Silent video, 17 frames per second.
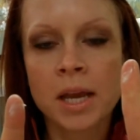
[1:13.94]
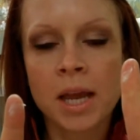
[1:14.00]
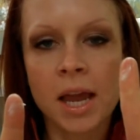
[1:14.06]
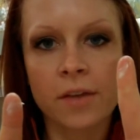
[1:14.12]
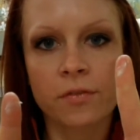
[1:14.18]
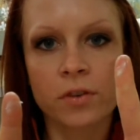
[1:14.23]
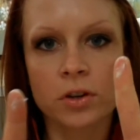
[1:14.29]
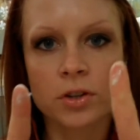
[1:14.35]

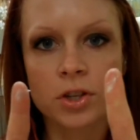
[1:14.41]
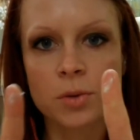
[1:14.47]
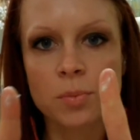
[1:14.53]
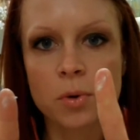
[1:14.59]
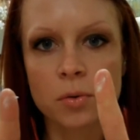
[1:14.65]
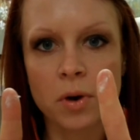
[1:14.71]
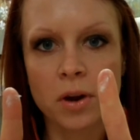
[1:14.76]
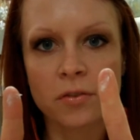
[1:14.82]
if you're
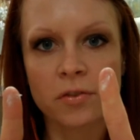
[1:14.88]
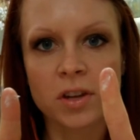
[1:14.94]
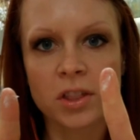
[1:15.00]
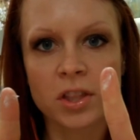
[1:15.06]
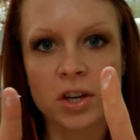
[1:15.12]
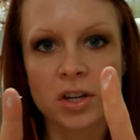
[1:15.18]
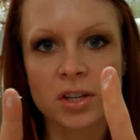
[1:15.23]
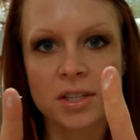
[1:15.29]
super rough
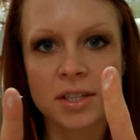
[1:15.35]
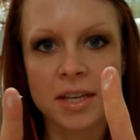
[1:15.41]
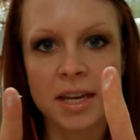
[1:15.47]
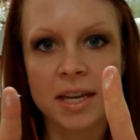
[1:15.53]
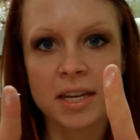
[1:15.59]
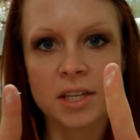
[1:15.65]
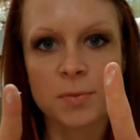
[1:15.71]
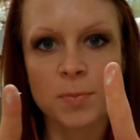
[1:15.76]
with your
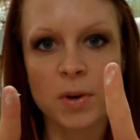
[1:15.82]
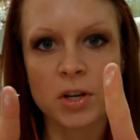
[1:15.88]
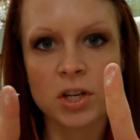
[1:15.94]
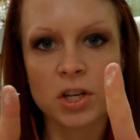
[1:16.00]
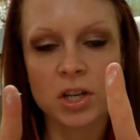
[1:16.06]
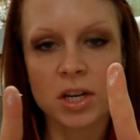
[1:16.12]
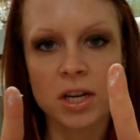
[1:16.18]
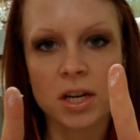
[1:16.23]
skin,
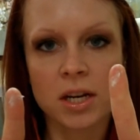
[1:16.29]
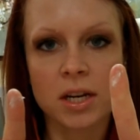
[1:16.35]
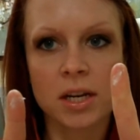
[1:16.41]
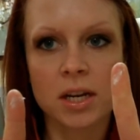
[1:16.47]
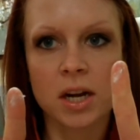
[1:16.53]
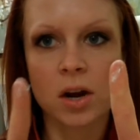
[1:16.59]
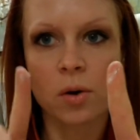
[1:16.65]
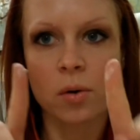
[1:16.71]
especially,
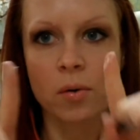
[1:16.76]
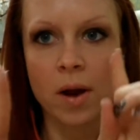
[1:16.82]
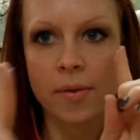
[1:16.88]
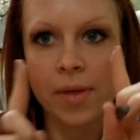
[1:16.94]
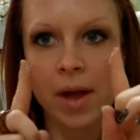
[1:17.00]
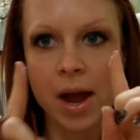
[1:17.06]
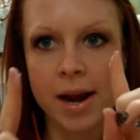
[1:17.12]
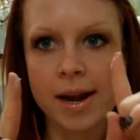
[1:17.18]
you know, around
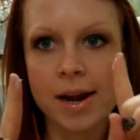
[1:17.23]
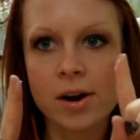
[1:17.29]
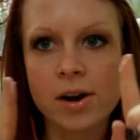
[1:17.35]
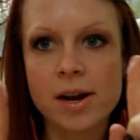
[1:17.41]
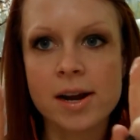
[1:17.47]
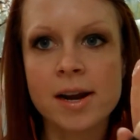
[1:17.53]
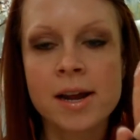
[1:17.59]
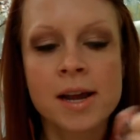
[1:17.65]
the eye
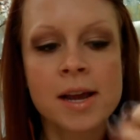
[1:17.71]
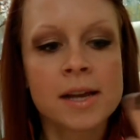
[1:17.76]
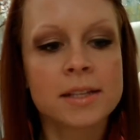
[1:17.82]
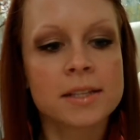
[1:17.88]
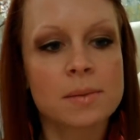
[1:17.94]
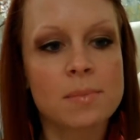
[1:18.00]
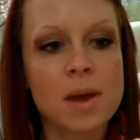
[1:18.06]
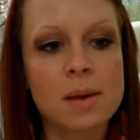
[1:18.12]
area,
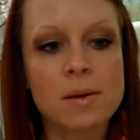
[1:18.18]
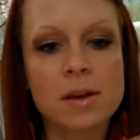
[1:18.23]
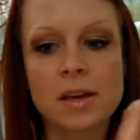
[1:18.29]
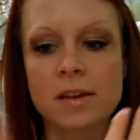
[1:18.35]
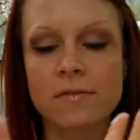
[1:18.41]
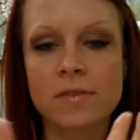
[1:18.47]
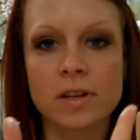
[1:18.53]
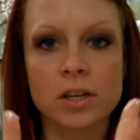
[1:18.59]
to maybe
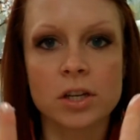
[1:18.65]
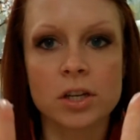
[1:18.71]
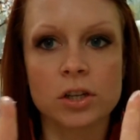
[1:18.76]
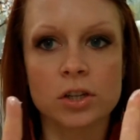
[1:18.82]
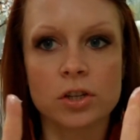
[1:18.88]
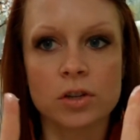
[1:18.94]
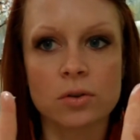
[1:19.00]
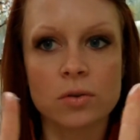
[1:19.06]
even
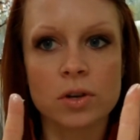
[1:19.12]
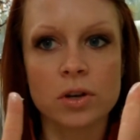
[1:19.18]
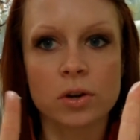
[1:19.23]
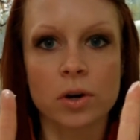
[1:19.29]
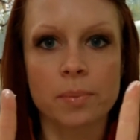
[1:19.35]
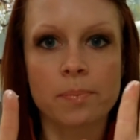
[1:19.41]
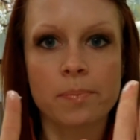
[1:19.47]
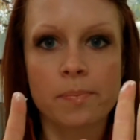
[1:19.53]
do
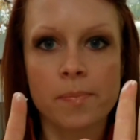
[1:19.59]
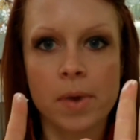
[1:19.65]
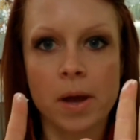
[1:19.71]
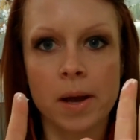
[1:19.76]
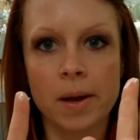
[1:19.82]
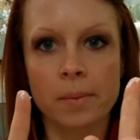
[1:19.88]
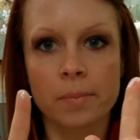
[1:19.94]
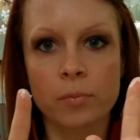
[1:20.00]
your
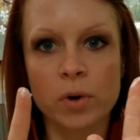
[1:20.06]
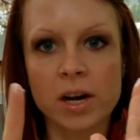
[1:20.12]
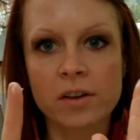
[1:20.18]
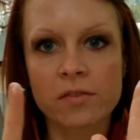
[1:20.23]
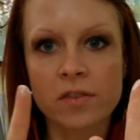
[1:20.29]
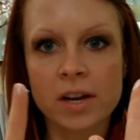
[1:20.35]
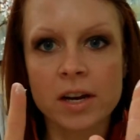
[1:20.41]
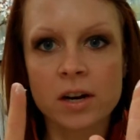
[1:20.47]
ring
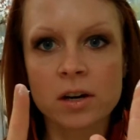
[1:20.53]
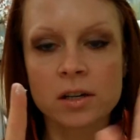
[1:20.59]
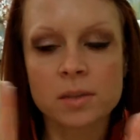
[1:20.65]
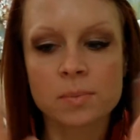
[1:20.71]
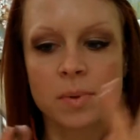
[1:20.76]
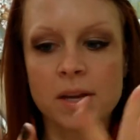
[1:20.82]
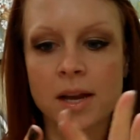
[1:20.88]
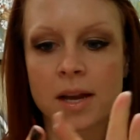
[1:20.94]
fingers,
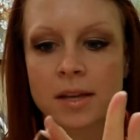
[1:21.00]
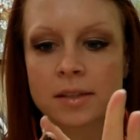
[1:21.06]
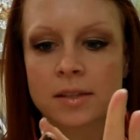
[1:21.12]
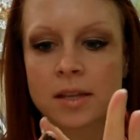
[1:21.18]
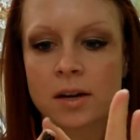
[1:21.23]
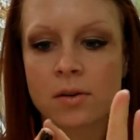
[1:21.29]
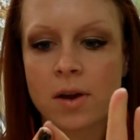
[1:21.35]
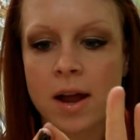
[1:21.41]
because
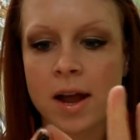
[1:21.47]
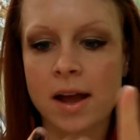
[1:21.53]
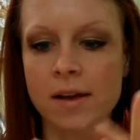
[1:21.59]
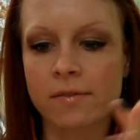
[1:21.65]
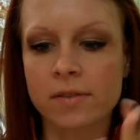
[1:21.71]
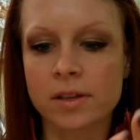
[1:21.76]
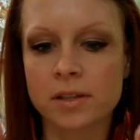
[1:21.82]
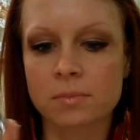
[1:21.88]
they don't
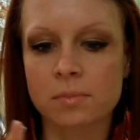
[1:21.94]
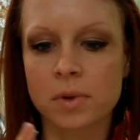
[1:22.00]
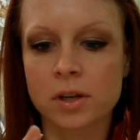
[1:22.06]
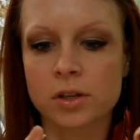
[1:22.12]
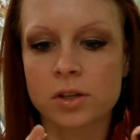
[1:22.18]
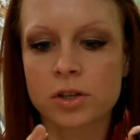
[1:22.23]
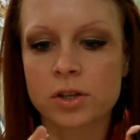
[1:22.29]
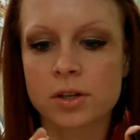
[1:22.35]
have as
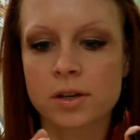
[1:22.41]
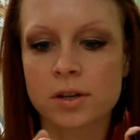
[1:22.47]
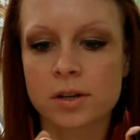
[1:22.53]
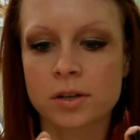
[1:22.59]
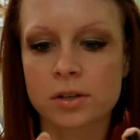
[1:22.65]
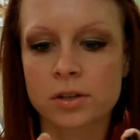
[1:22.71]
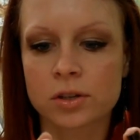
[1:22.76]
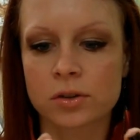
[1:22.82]
much
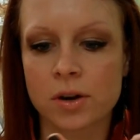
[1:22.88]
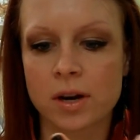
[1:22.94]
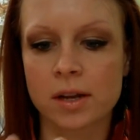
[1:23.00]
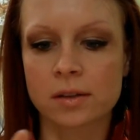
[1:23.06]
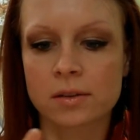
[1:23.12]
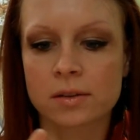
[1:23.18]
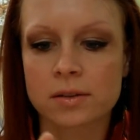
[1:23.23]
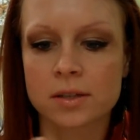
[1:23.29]

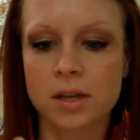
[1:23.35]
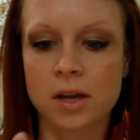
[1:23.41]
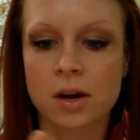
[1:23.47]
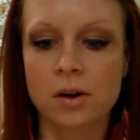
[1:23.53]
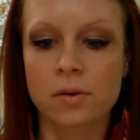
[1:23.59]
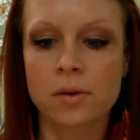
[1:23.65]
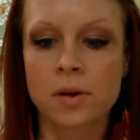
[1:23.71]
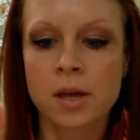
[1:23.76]
strength. So
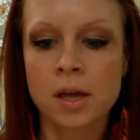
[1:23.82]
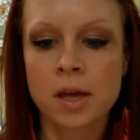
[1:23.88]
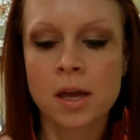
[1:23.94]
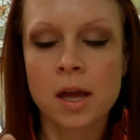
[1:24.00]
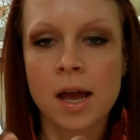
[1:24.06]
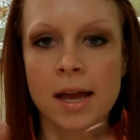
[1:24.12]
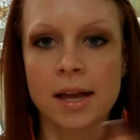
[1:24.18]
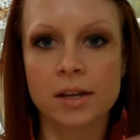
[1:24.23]

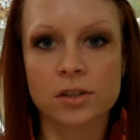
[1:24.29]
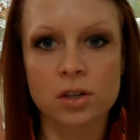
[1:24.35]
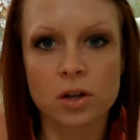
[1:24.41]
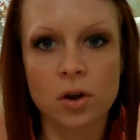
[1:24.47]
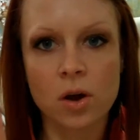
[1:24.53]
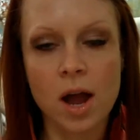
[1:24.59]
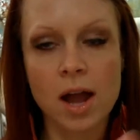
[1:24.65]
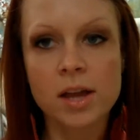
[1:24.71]
I guess
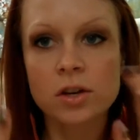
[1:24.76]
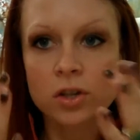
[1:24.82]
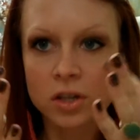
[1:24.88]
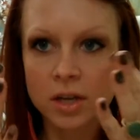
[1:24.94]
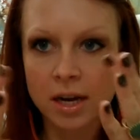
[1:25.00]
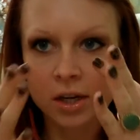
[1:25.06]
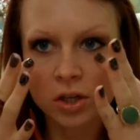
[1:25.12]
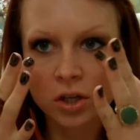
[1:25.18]
I usually
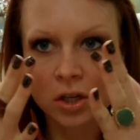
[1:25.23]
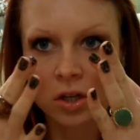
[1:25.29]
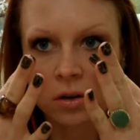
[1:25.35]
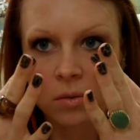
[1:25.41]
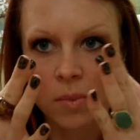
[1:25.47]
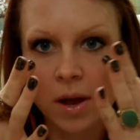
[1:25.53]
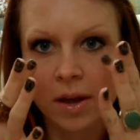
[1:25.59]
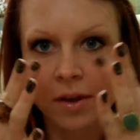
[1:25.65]
actually
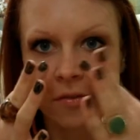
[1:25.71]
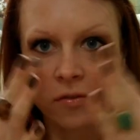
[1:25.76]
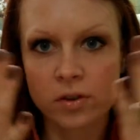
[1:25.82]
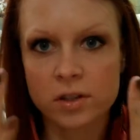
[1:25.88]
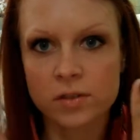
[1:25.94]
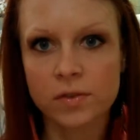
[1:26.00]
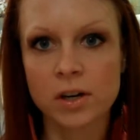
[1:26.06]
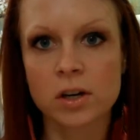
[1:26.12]
do my
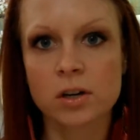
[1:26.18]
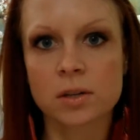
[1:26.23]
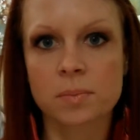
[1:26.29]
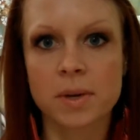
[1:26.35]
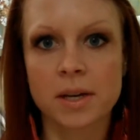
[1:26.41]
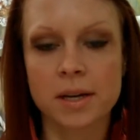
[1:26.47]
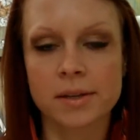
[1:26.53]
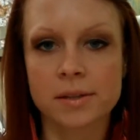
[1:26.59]
first fingers
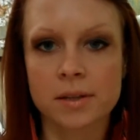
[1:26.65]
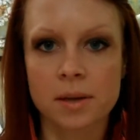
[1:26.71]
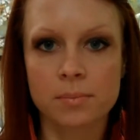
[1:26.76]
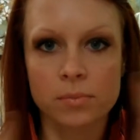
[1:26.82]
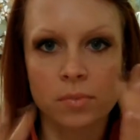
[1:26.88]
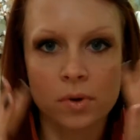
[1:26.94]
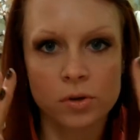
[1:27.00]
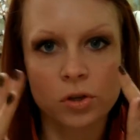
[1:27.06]
because
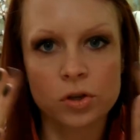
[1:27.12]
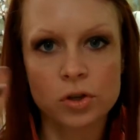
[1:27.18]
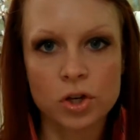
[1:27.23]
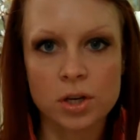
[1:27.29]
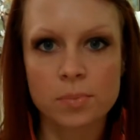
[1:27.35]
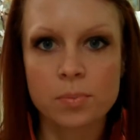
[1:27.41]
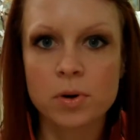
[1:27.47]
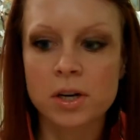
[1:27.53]
I'm
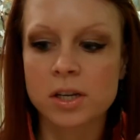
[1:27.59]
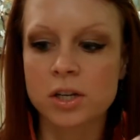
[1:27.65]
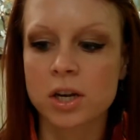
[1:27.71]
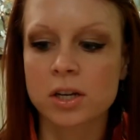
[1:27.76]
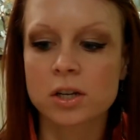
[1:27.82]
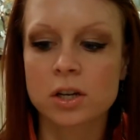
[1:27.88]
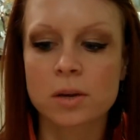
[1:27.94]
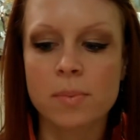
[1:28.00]
usually pretty
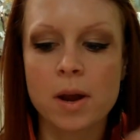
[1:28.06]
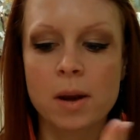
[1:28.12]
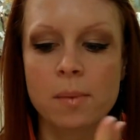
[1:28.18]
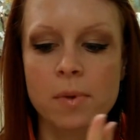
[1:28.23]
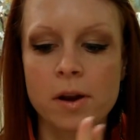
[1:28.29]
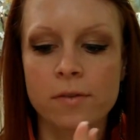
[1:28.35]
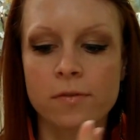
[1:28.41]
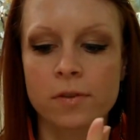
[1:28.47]
gentle about it,
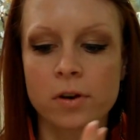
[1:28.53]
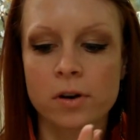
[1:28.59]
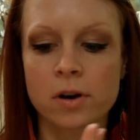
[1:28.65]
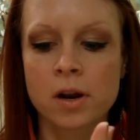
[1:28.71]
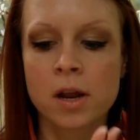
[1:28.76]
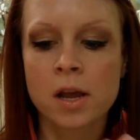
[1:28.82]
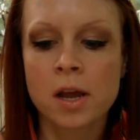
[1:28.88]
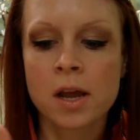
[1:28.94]
but if you're
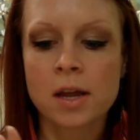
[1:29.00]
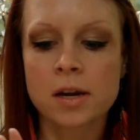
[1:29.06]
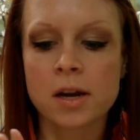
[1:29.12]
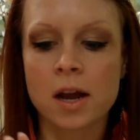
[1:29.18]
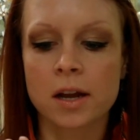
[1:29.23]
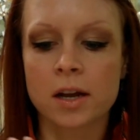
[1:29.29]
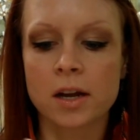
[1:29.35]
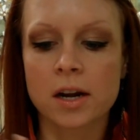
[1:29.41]

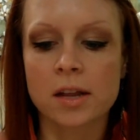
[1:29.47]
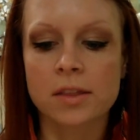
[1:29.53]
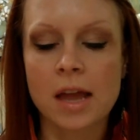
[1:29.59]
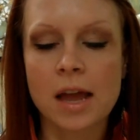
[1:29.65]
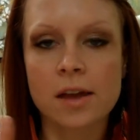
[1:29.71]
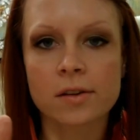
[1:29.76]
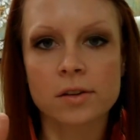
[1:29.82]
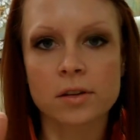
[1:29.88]
not good at
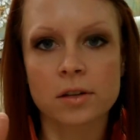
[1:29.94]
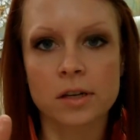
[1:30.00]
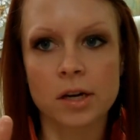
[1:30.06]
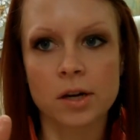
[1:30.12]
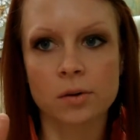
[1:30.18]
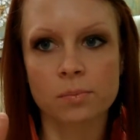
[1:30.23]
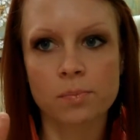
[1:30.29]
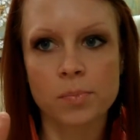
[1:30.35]
that, you
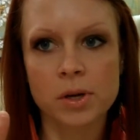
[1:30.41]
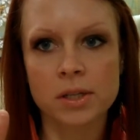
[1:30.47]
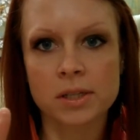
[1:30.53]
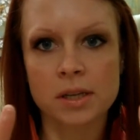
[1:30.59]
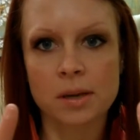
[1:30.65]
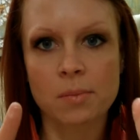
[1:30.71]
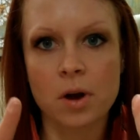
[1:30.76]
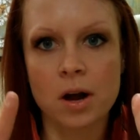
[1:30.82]
know, put
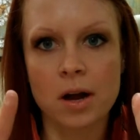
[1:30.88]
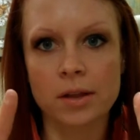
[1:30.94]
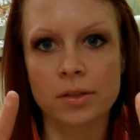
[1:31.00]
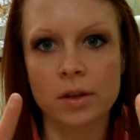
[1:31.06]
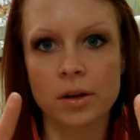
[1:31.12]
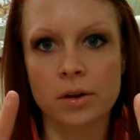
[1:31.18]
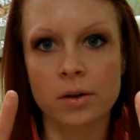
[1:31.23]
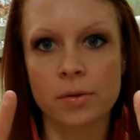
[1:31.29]
some
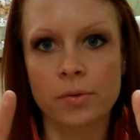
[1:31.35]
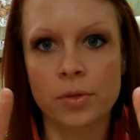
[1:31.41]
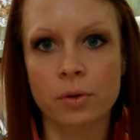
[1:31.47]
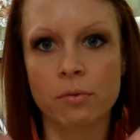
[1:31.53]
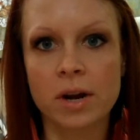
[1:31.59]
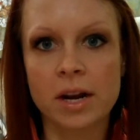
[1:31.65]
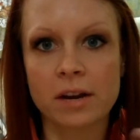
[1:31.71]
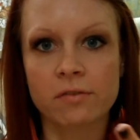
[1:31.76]
on the
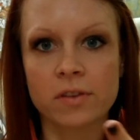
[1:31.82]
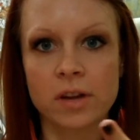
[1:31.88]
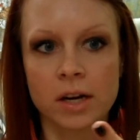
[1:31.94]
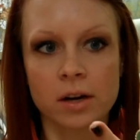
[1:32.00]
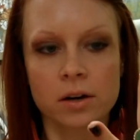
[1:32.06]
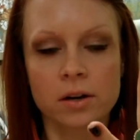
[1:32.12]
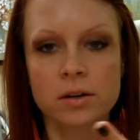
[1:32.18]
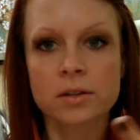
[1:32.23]
ring
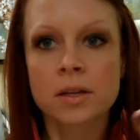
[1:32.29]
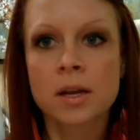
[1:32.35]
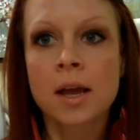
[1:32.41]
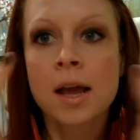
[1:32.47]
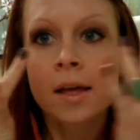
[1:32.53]
fingers.